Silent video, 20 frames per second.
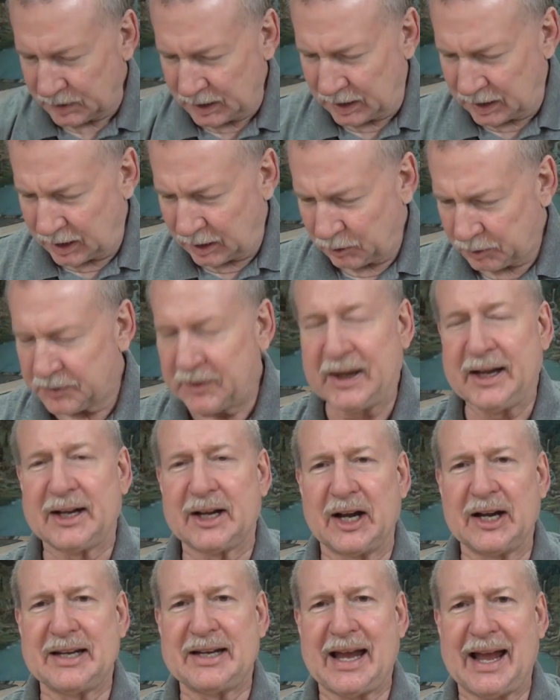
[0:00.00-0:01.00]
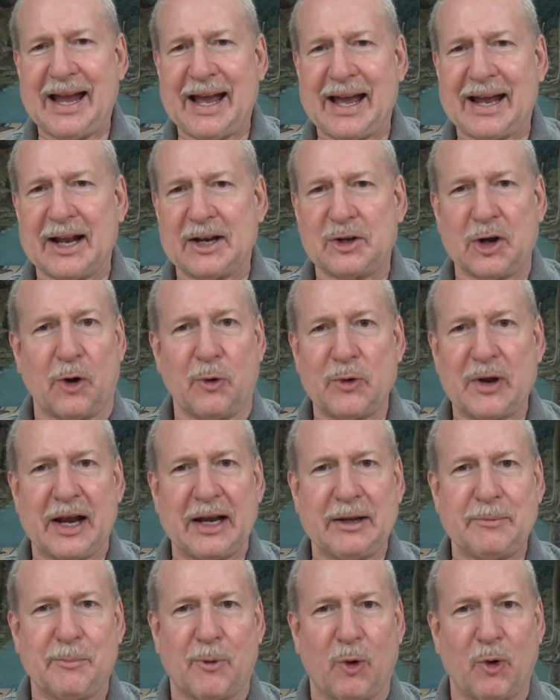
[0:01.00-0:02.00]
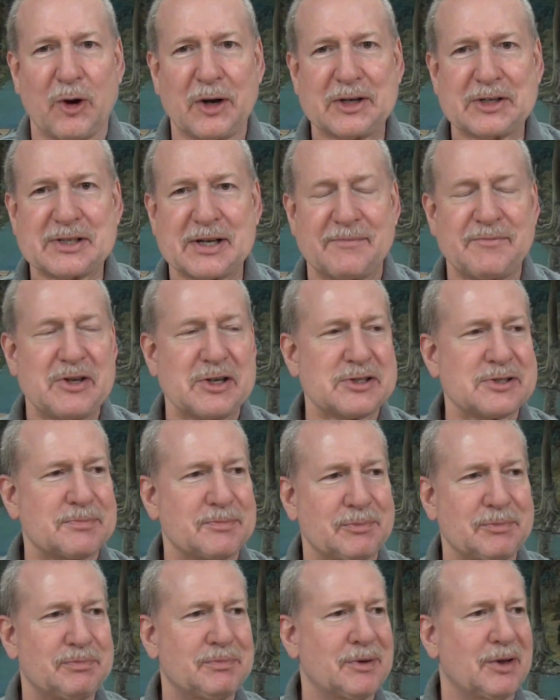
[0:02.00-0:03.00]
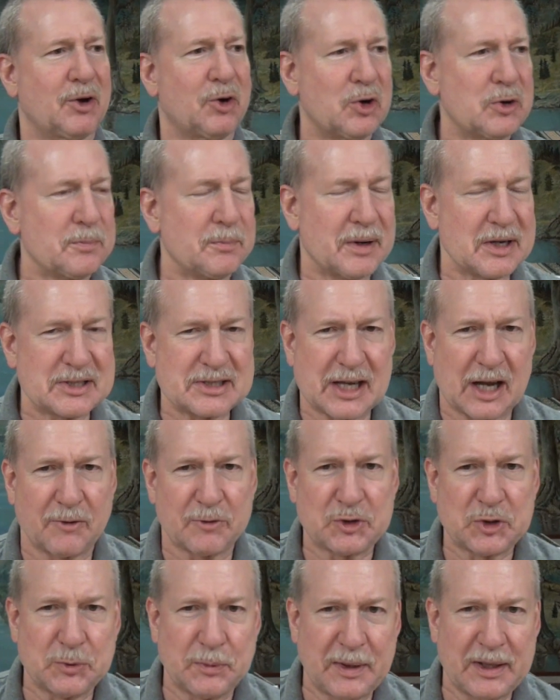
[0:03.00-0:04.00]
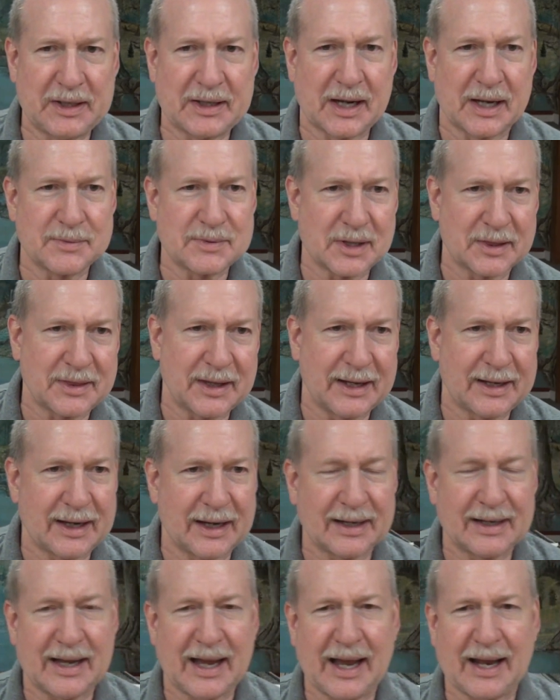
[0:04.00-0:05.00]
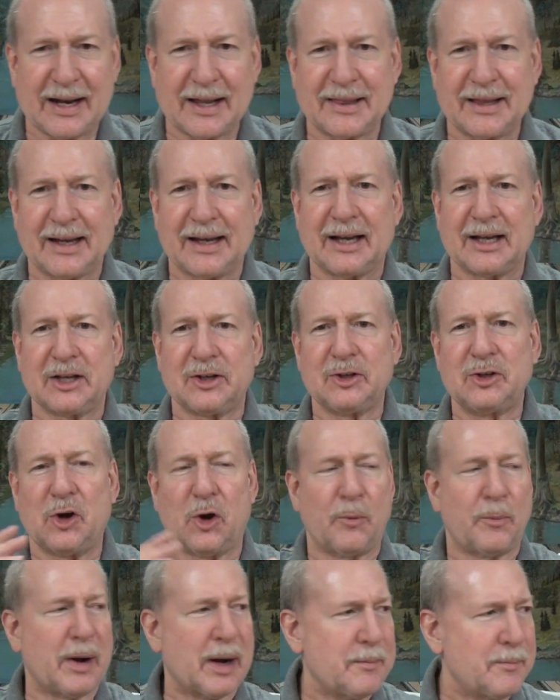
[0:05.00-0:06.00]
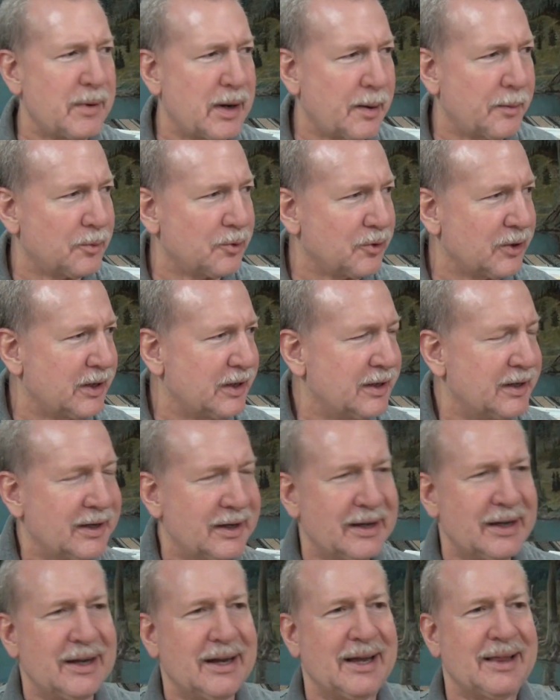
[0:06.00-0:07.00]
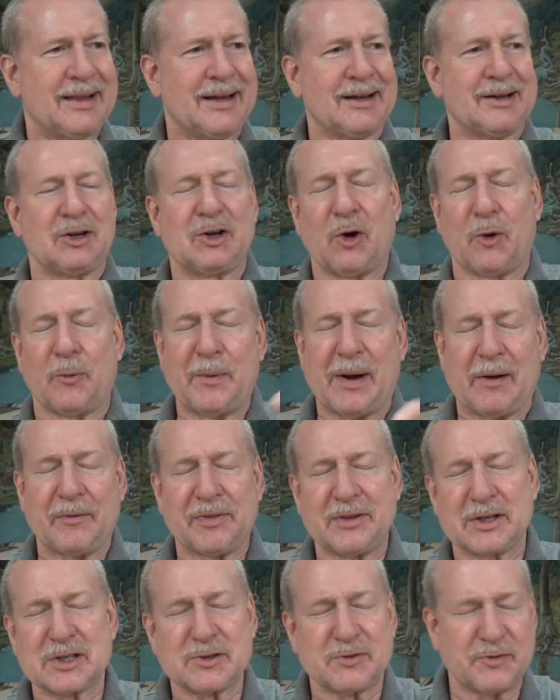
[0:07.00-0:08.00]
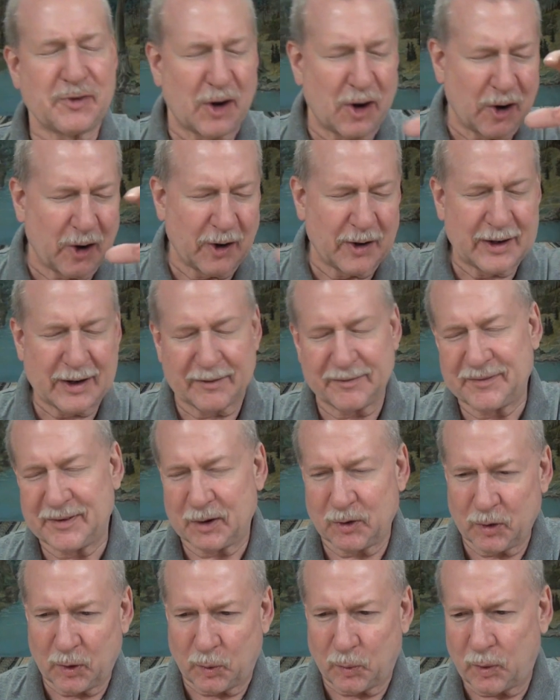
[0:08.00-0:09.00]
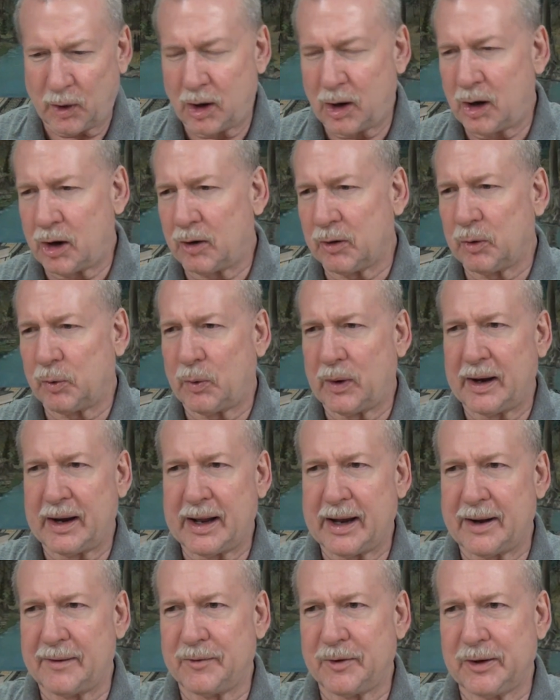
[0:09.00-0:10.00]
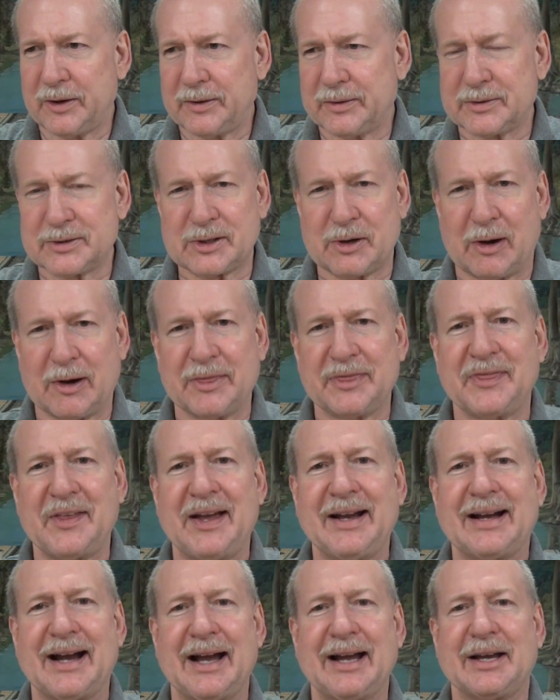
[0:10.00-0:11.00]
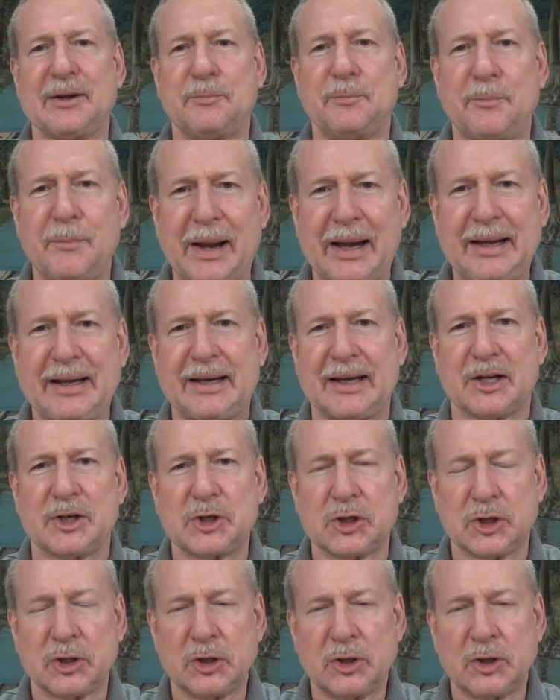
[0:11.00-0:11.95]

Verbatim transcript: I'll think I can. I don't anymore because I've just hurt myself too many times. I think I can. I think I know by memory. They go about this far and I feel the wall or whatever, so I think I can make it.